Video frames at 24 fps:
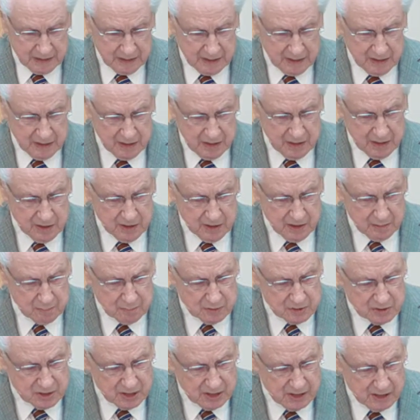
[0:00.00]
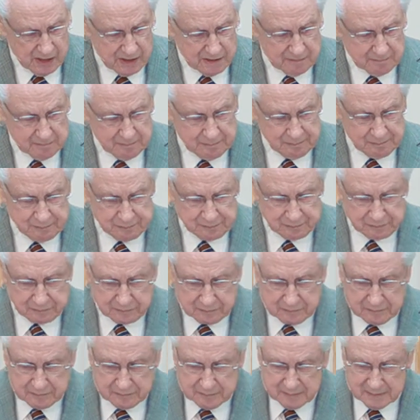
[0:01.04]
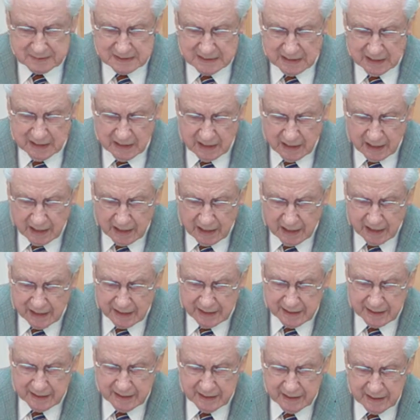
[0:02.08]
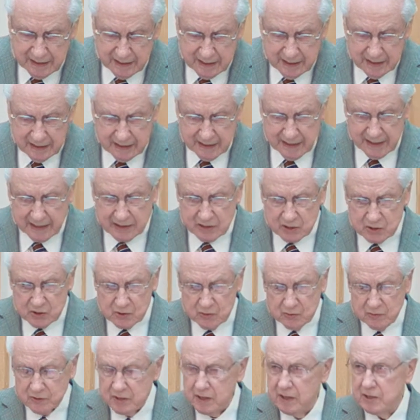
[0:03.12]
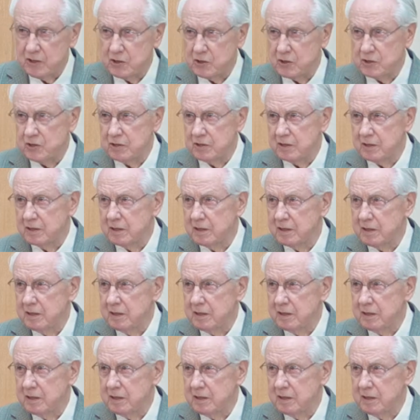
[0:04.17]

And then number 10, I, exaltation.